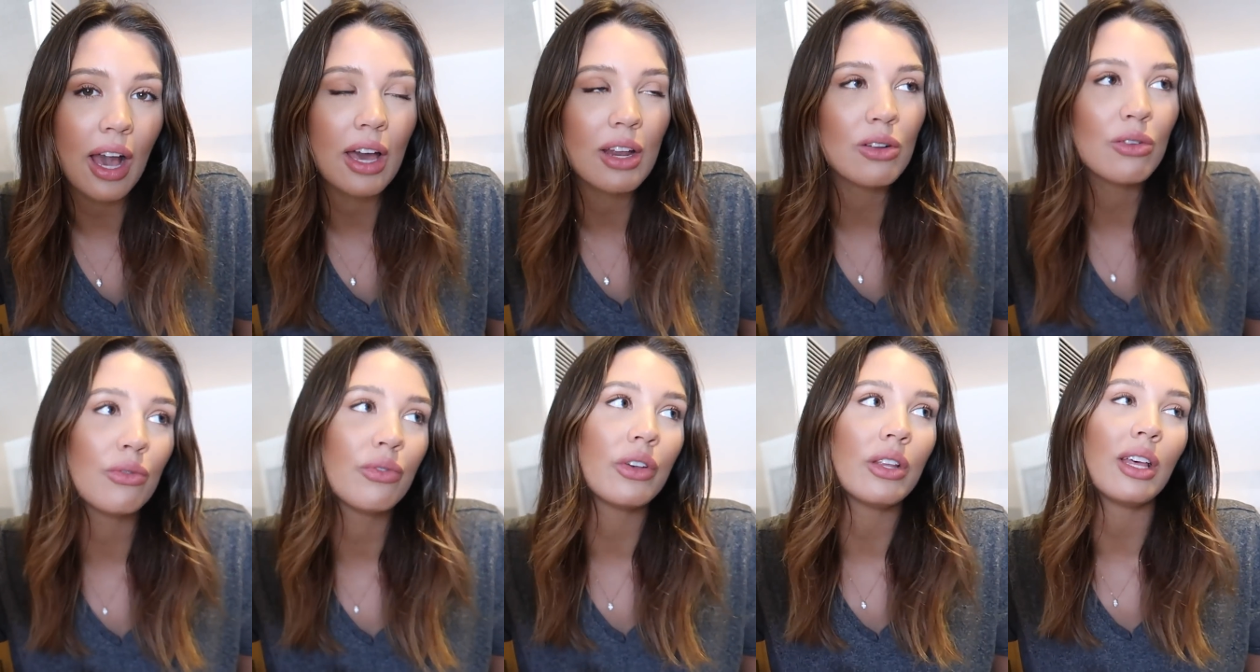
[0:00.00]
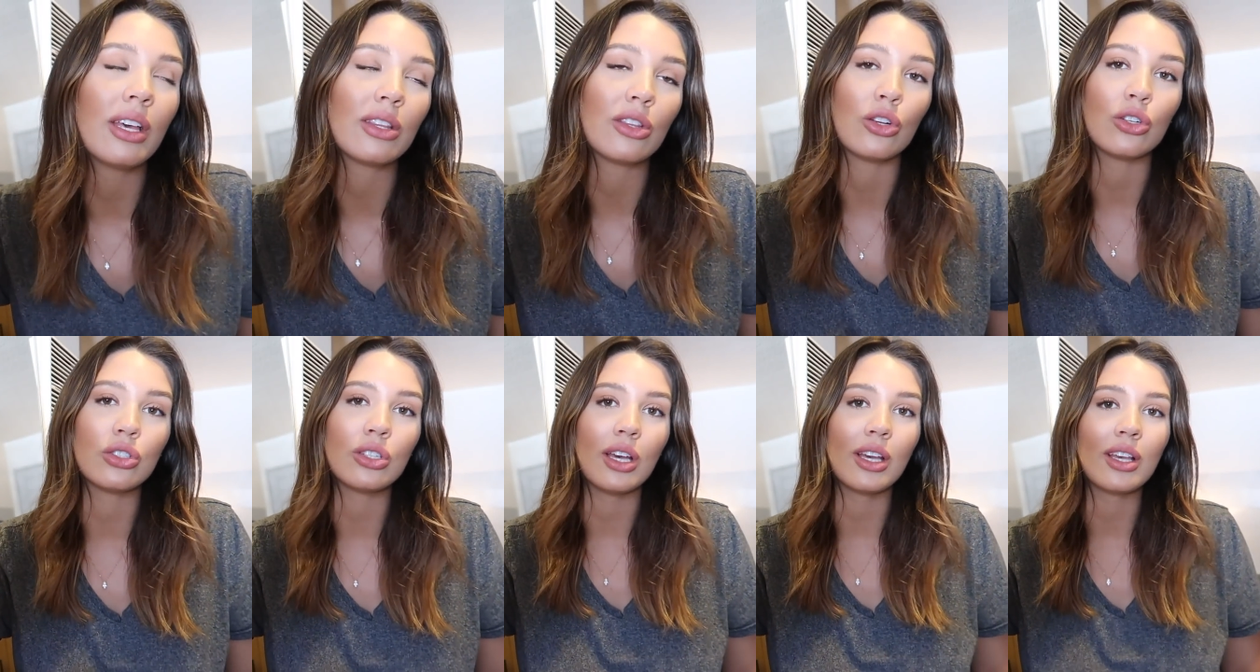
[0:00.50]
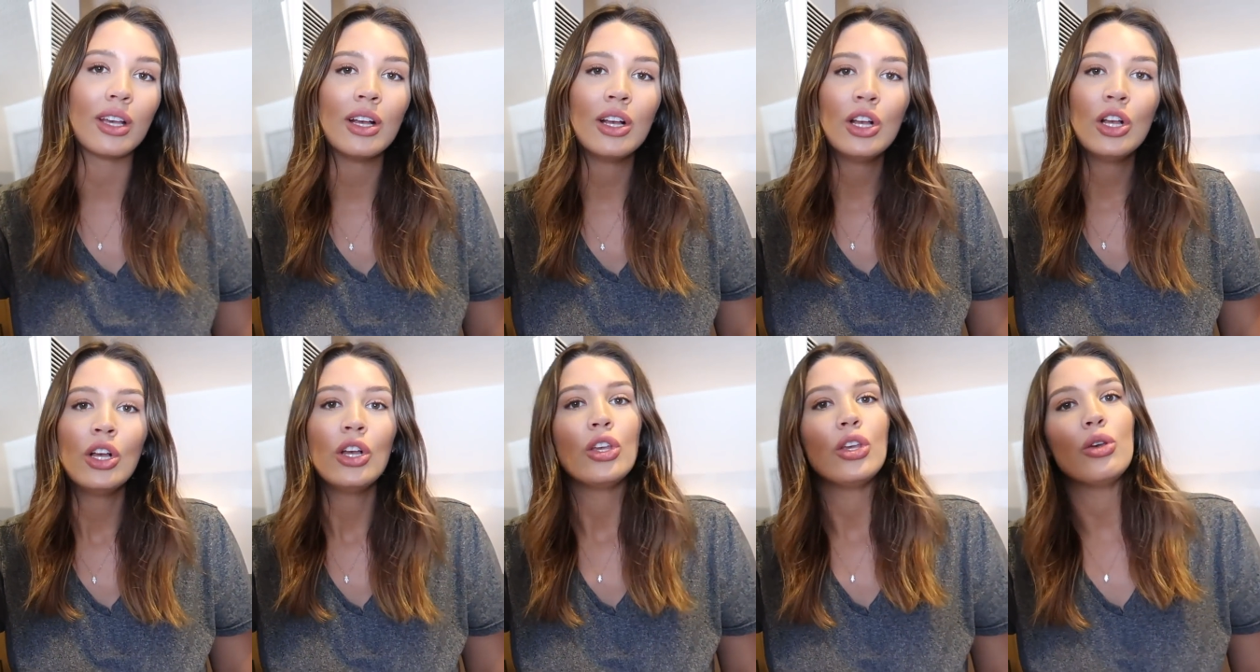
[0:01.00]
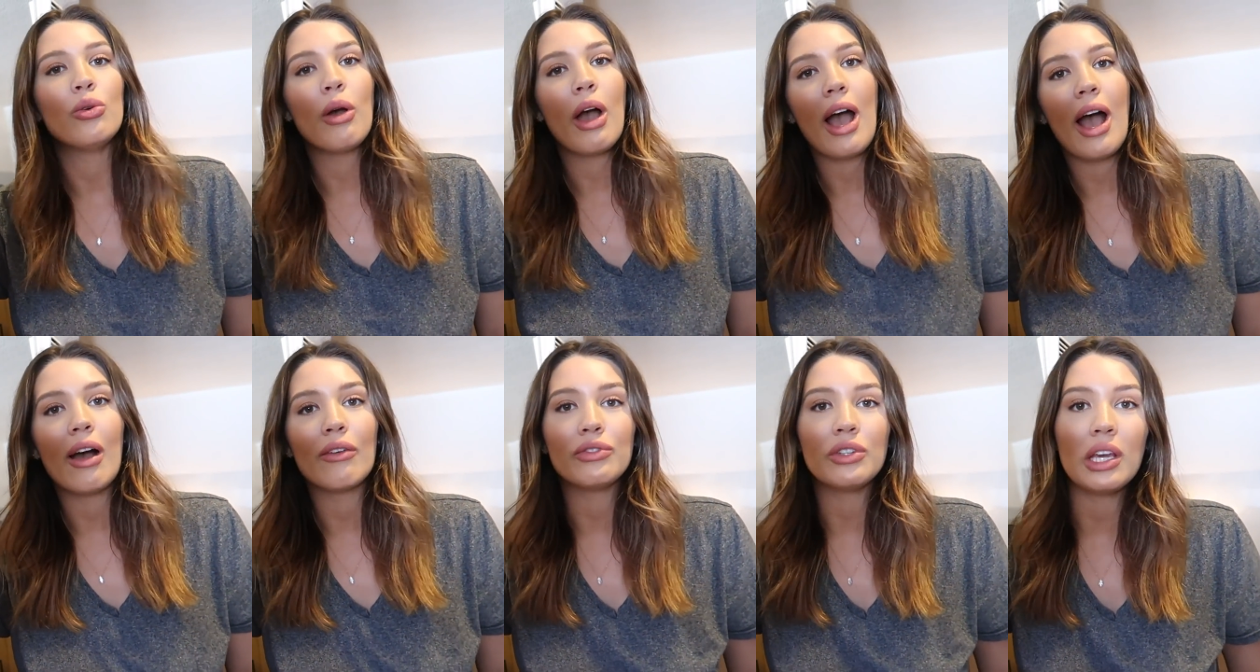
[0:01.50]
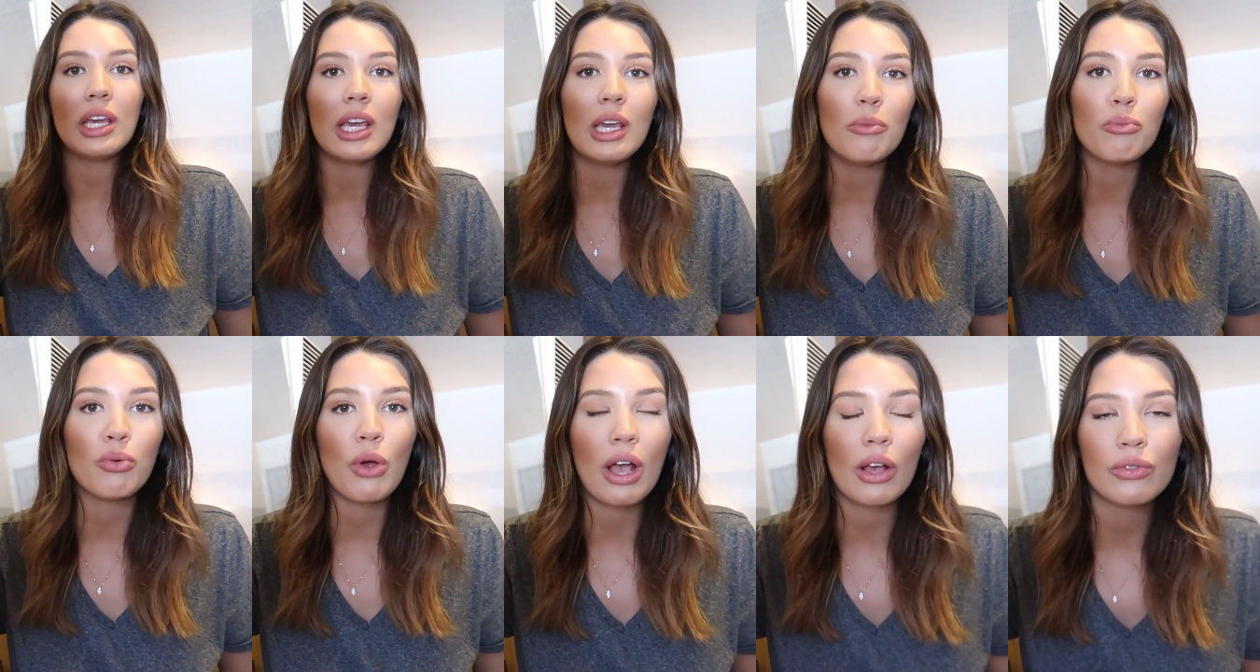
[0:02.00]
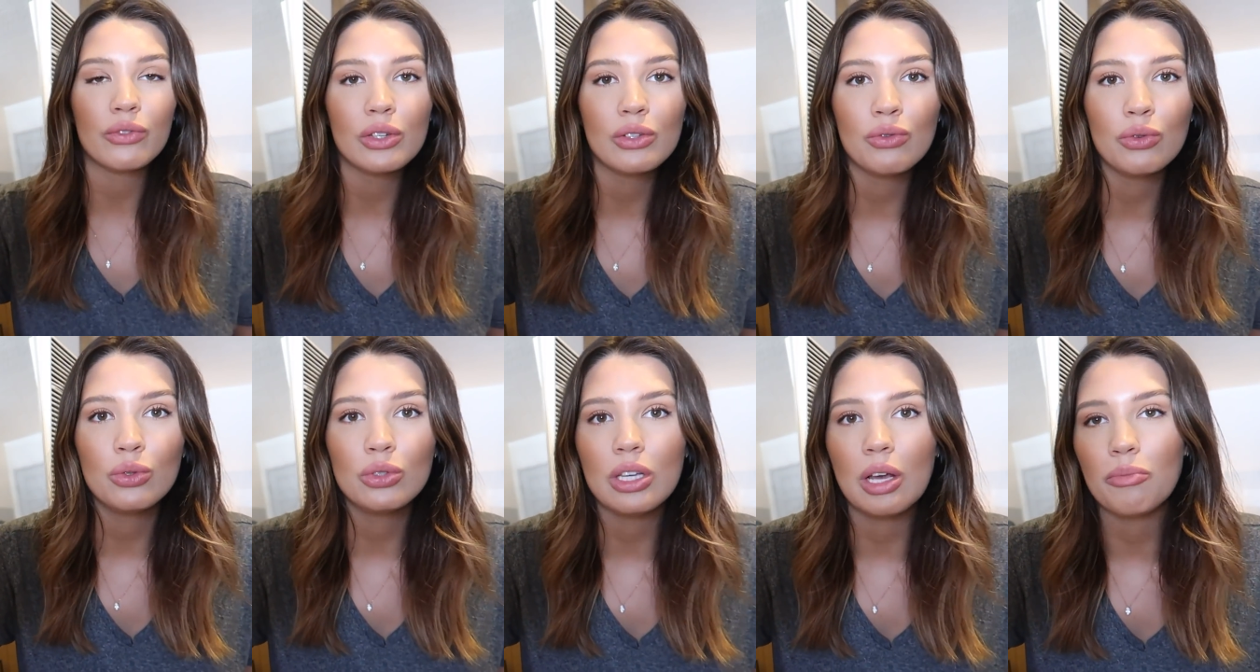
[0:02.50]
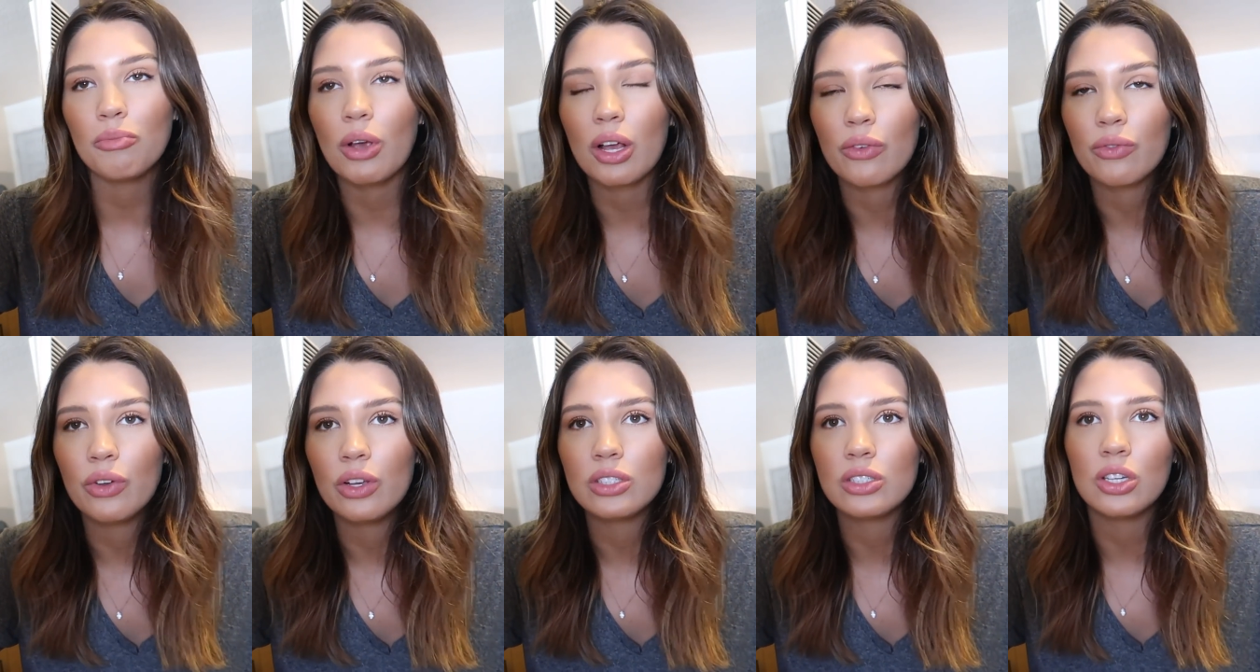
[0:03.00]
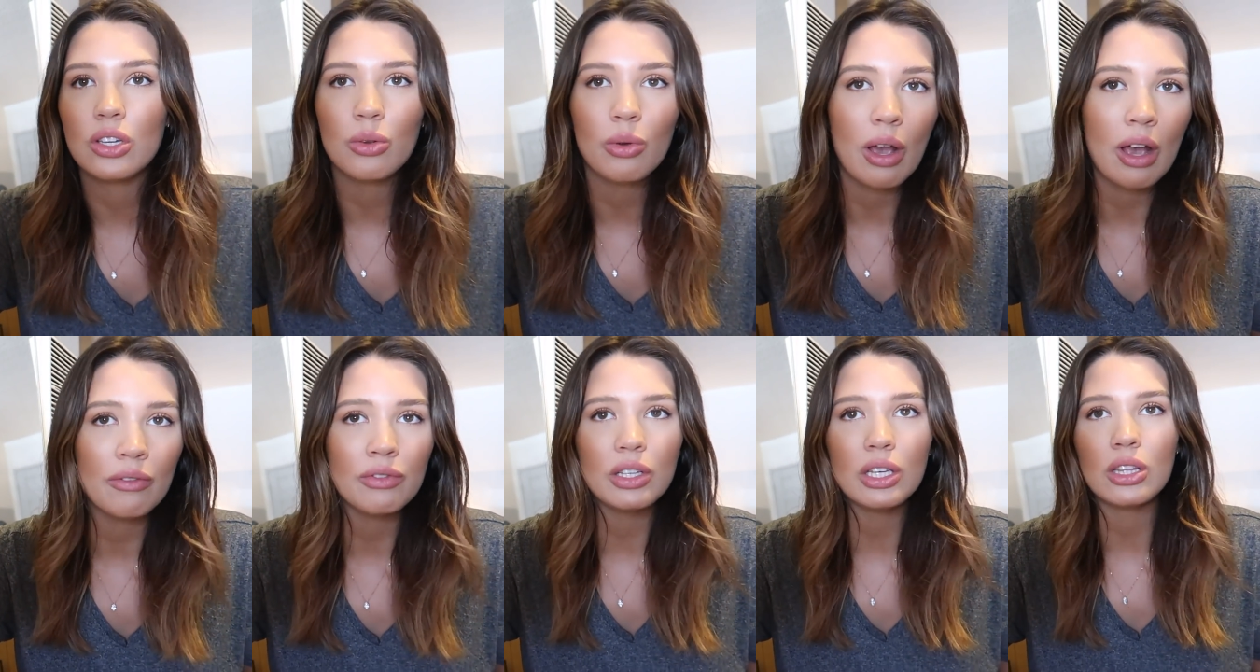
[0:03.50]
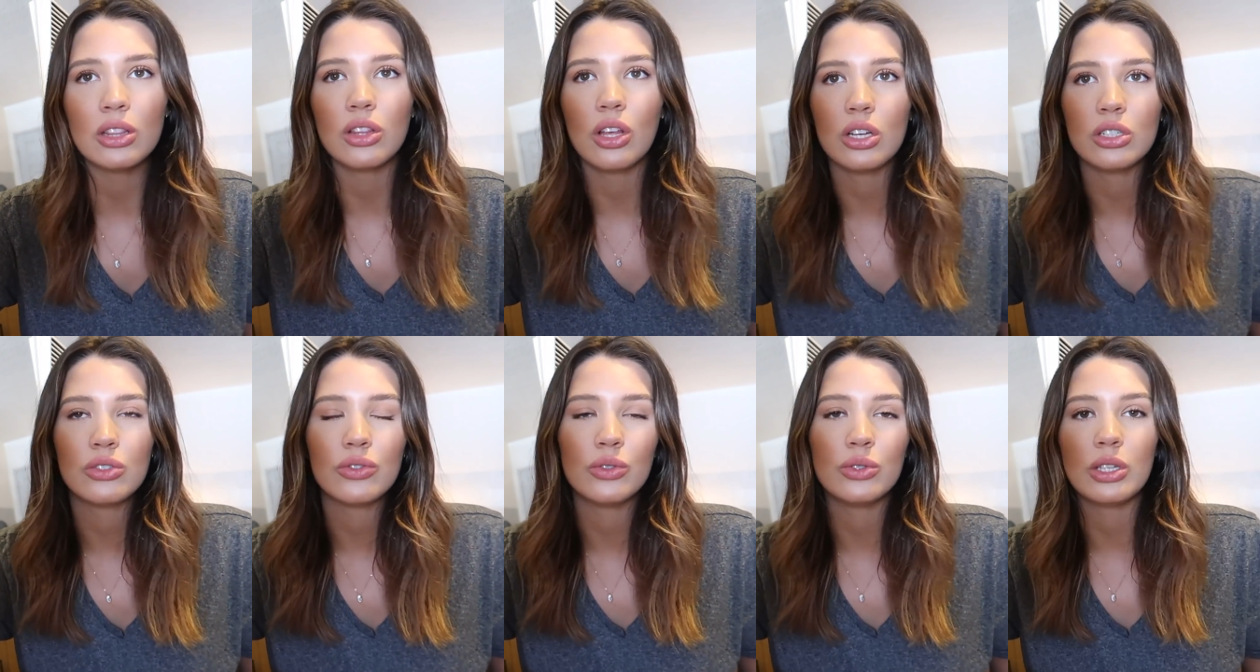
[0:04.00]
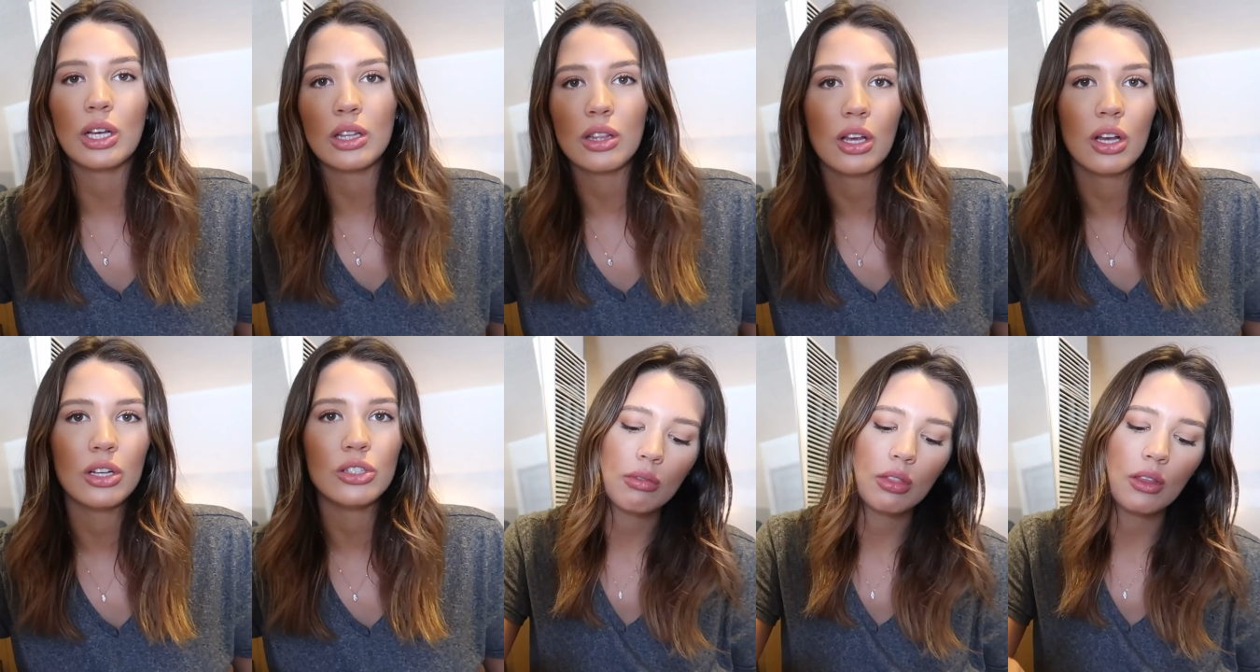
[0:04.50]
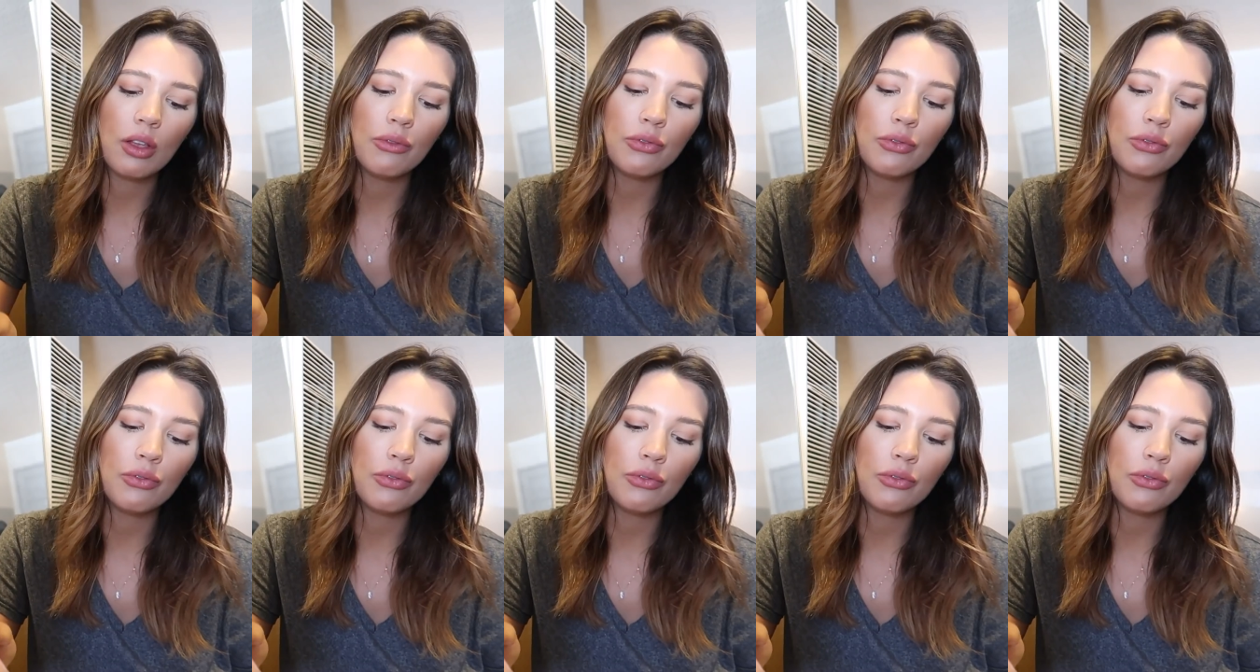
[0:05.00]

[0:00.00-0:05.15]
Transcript: I don't feel like there's like you have to eat breakfast foods at breakfast and you have to eat lunch foods at lunch.